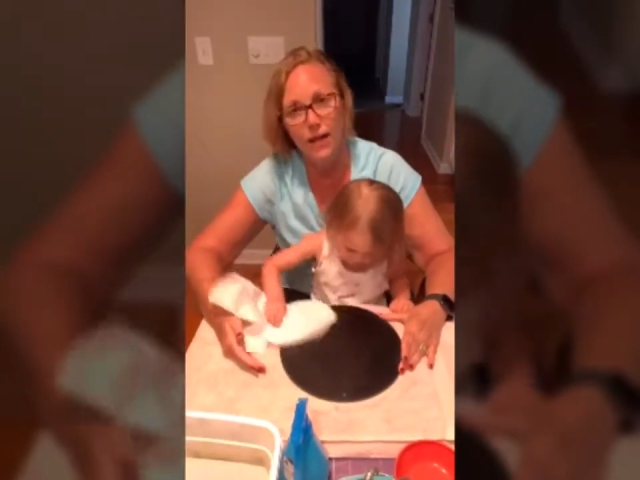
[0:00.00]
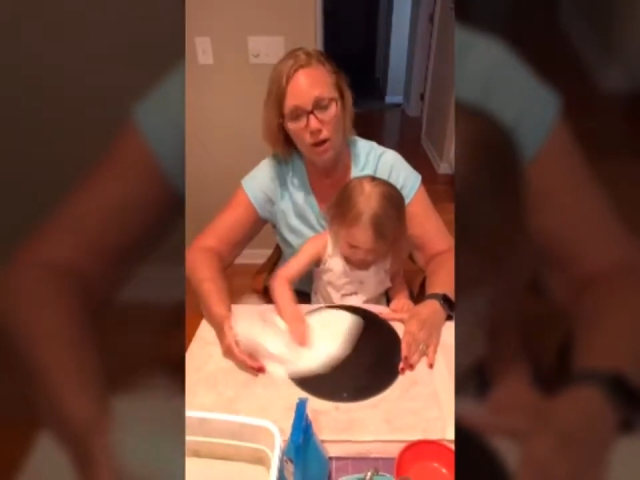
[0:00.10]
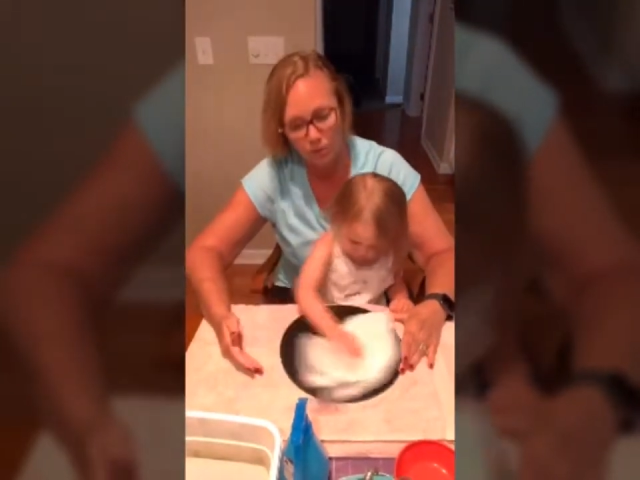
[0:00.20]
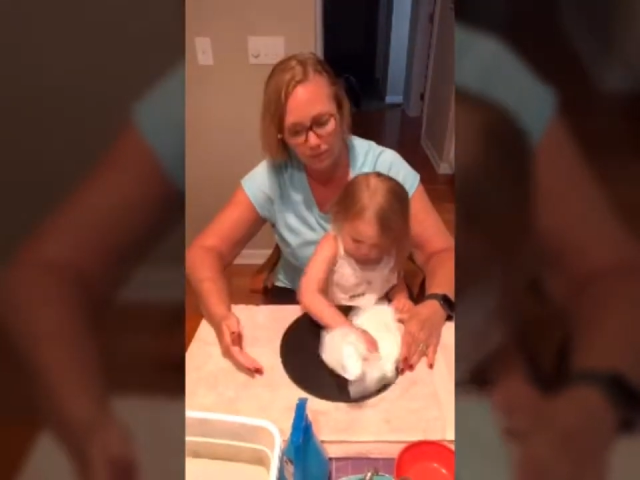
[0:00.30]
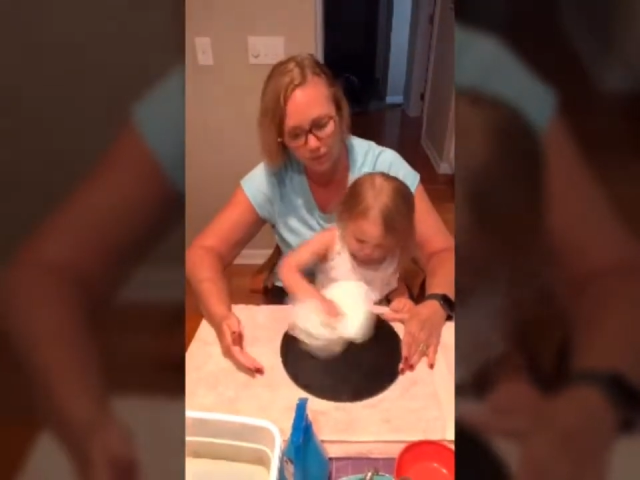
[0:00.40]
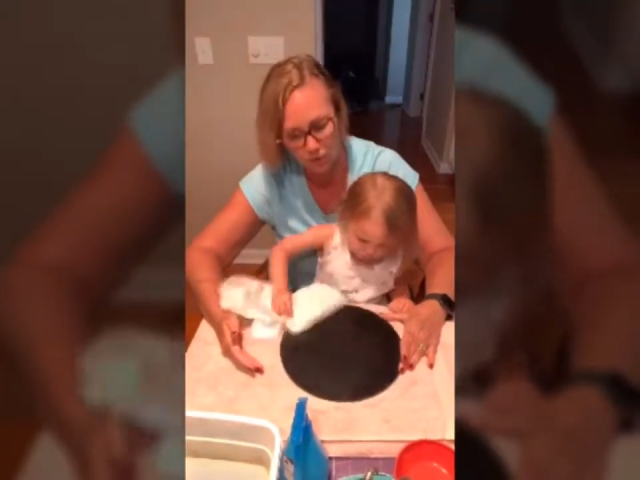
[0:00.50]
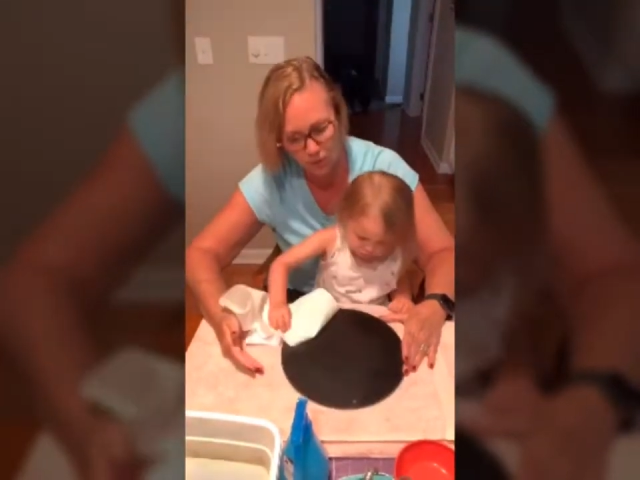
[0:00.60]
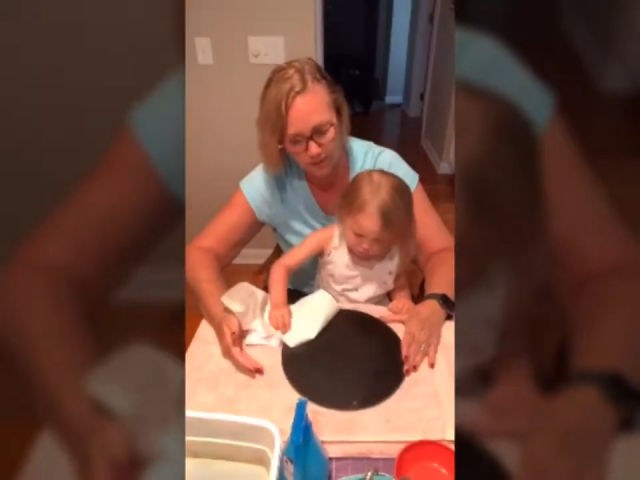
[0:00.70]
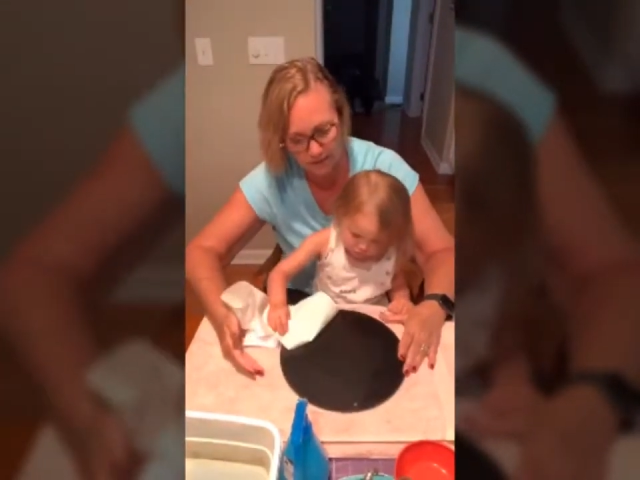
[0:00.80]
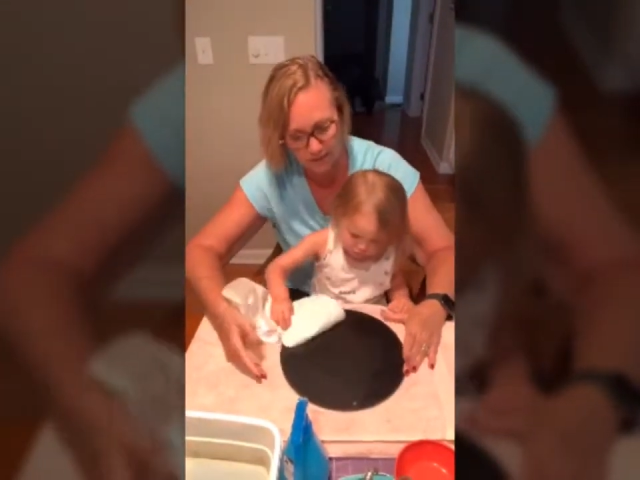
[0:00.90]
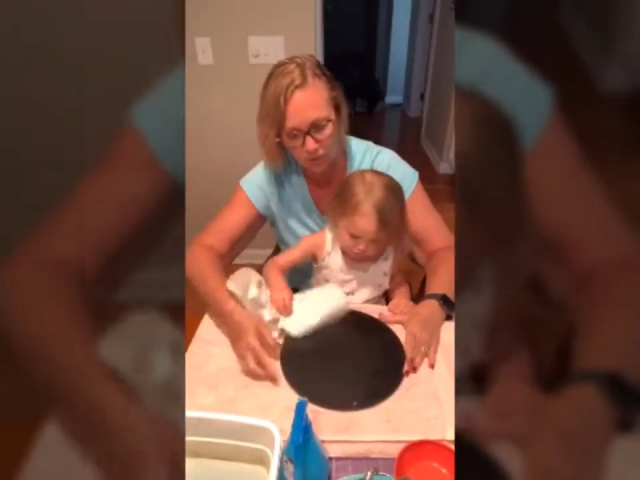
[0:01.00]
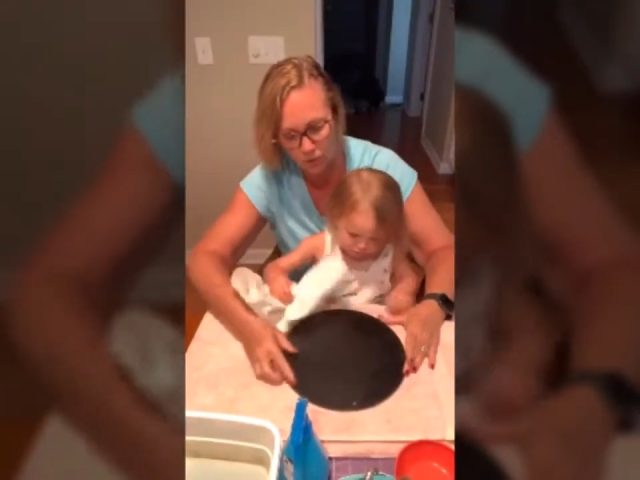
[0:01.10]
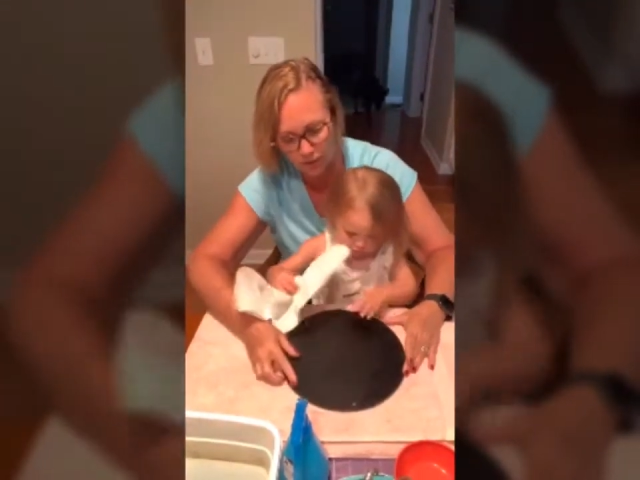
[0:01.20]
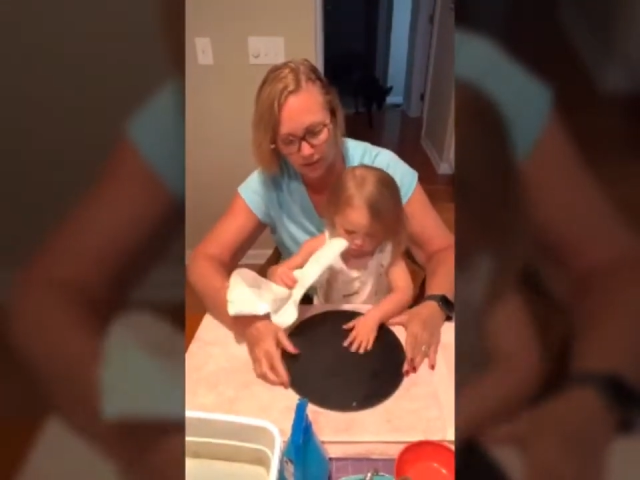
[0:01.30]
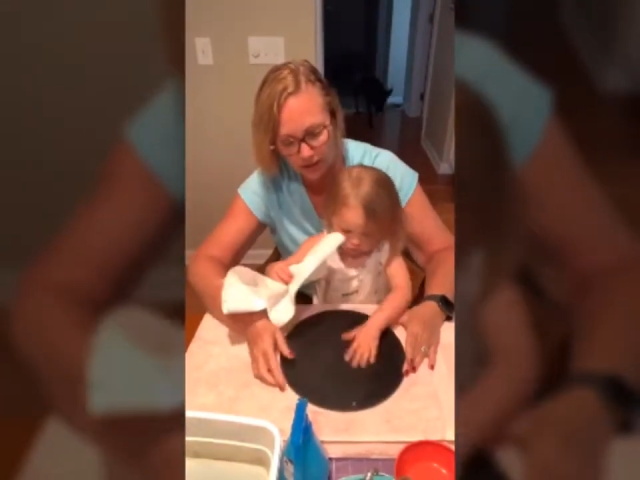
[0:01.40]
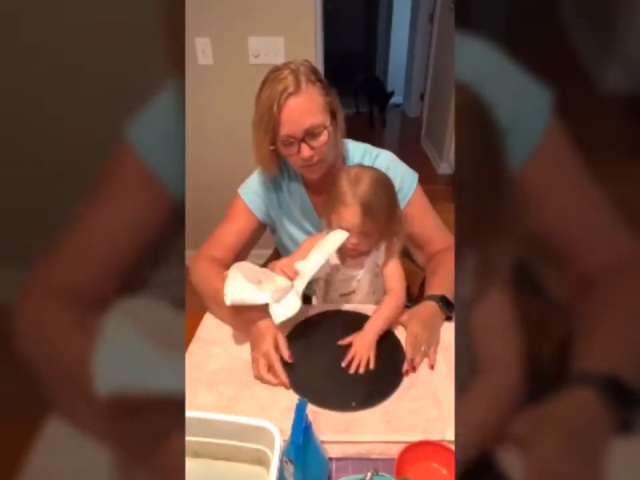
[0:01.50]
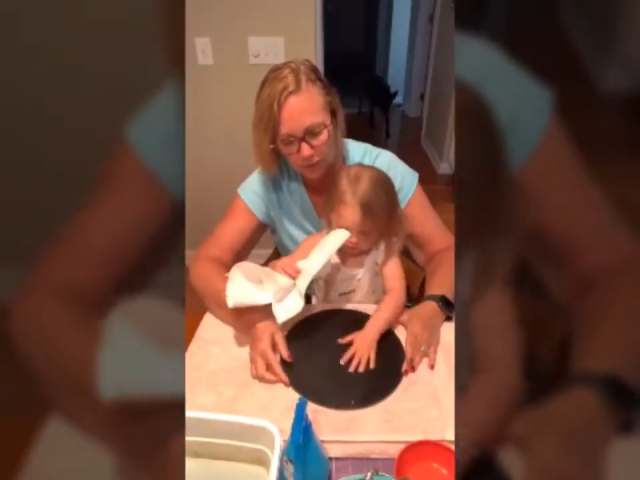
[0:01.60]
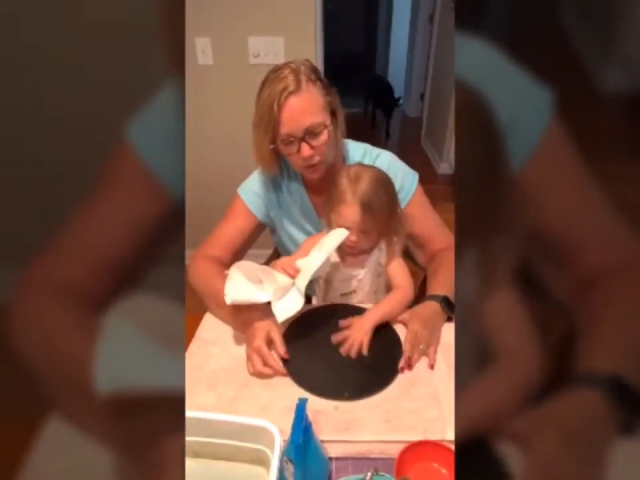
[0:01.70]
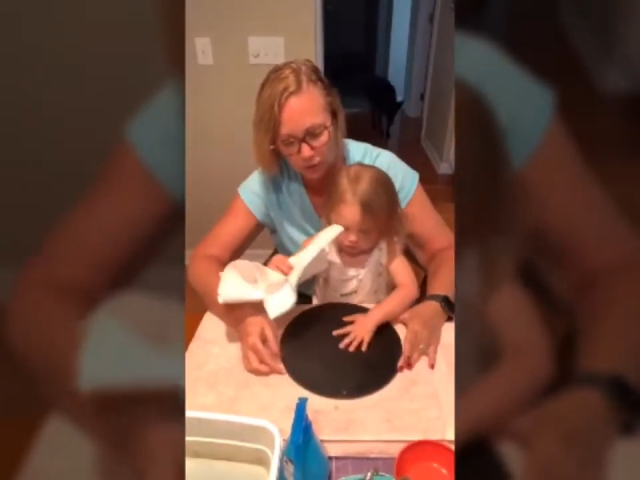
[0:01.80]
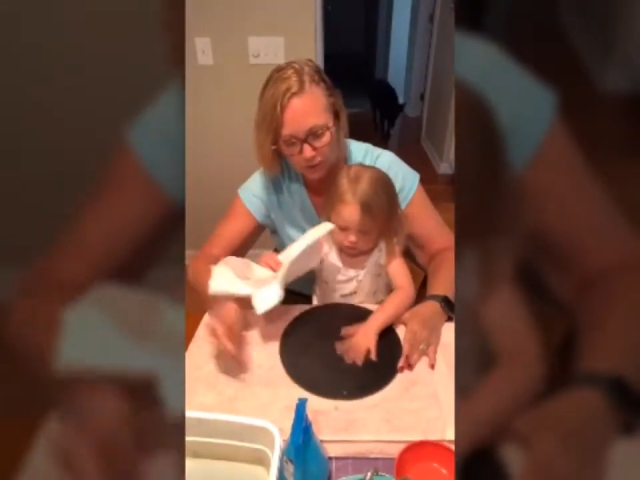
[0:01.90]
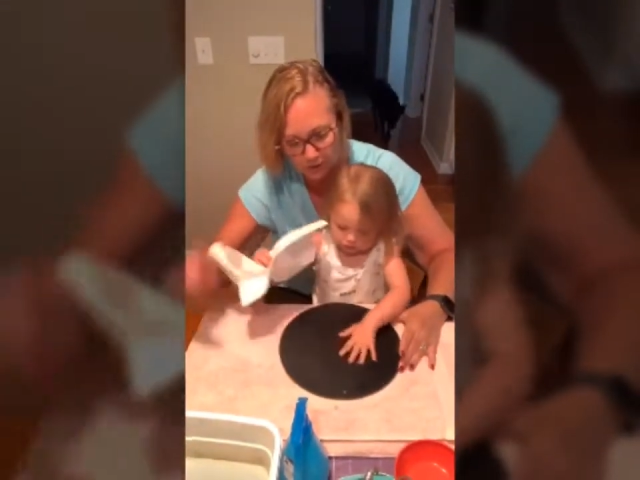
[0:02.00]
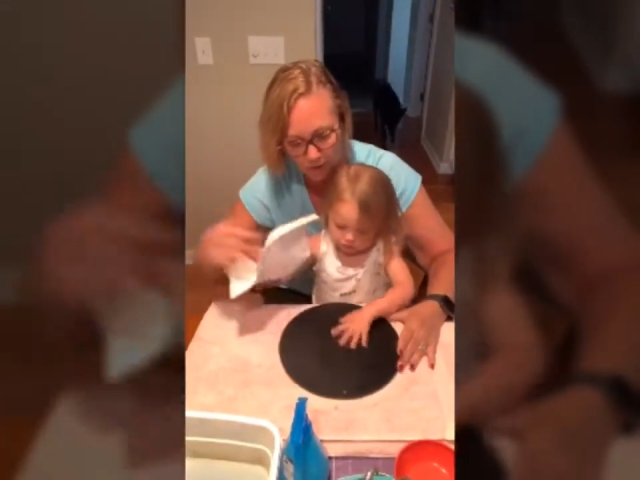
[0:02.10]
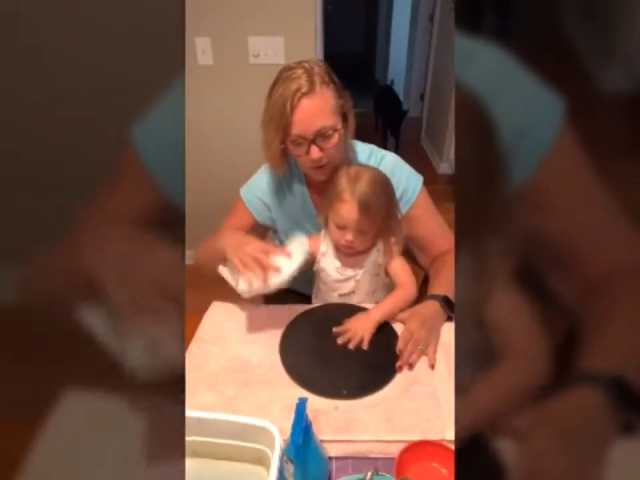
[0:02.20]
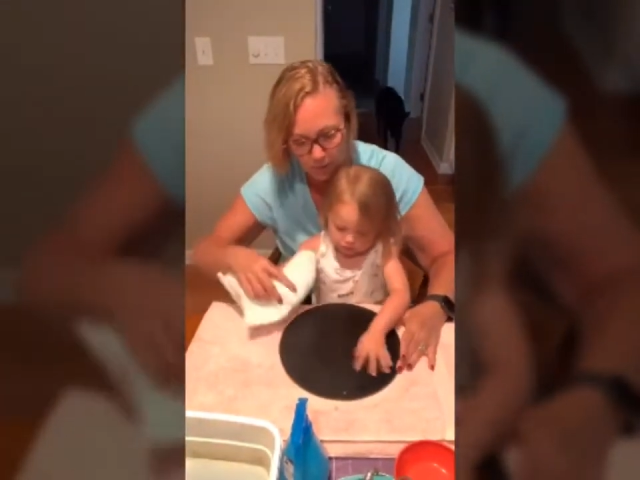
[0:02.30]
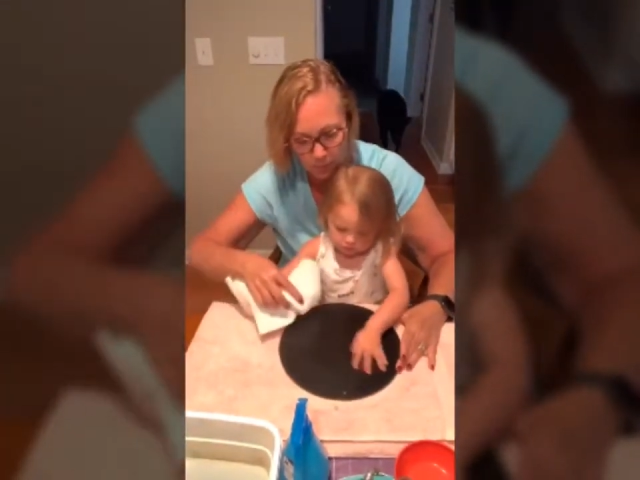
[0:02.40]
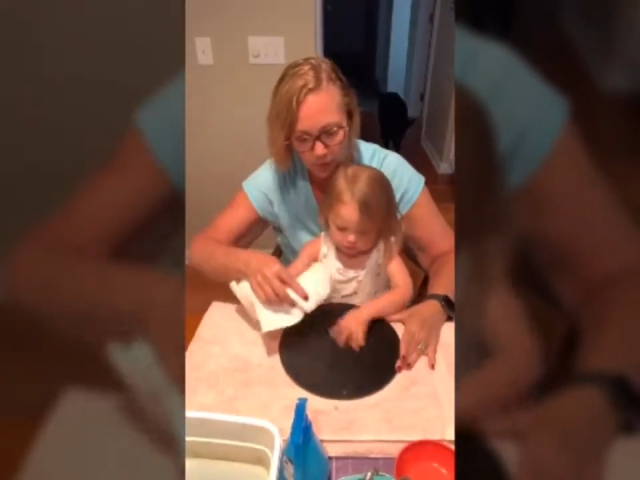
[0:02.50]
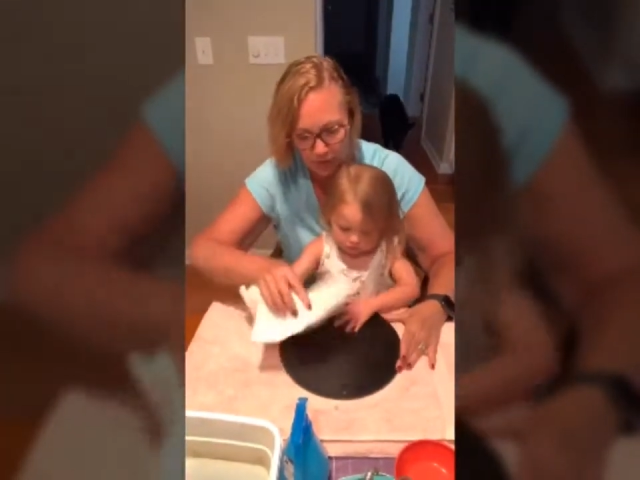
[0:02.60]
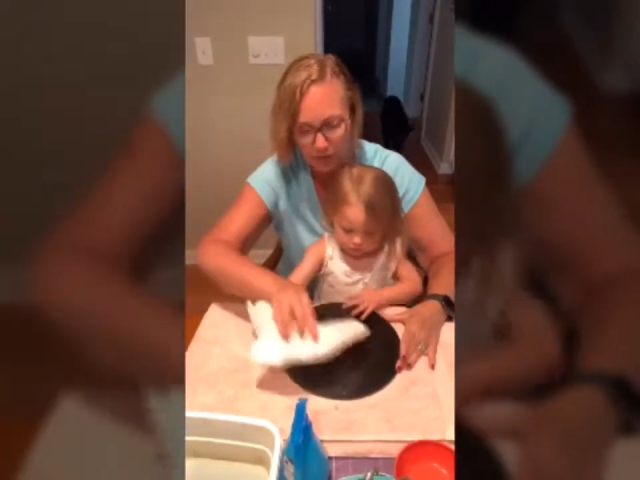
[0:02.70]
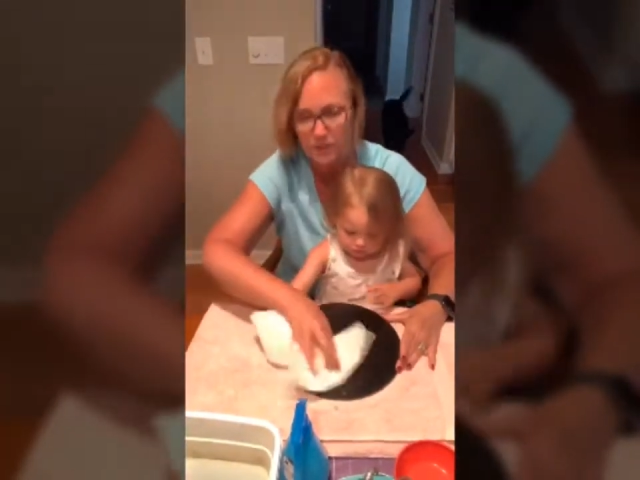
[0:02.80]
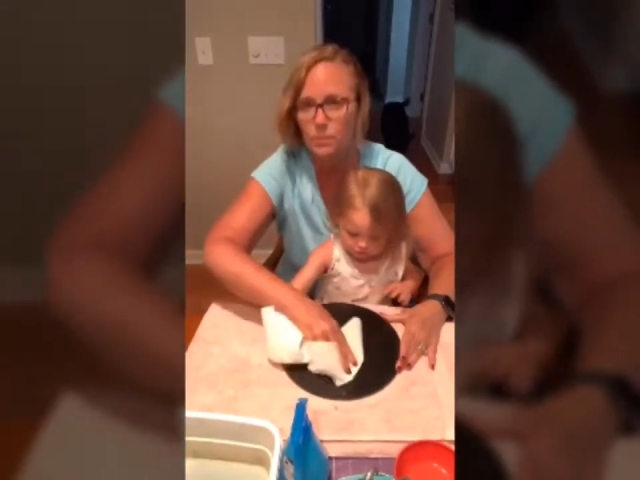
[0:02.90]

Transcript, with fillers: helped Quinn um, do some other projects,